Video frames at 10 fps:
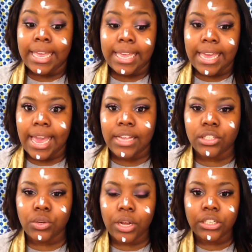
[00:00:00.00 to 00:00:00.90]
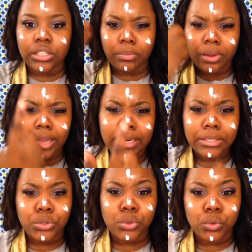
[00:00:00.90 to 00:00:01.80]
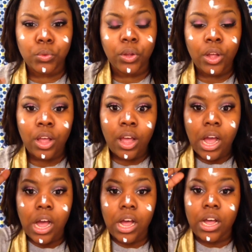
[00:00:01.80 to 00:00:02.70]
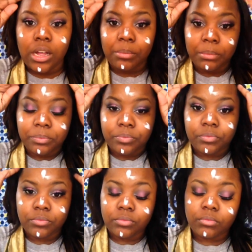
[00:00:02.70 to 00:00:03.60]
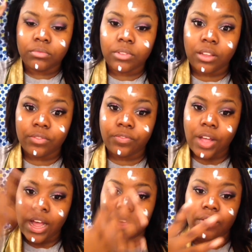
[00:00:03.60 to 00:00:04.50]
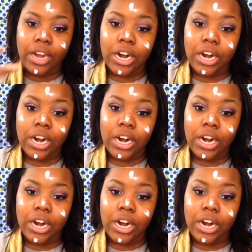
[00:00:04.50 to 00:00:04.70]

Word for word: yeah, so I just applied into um, five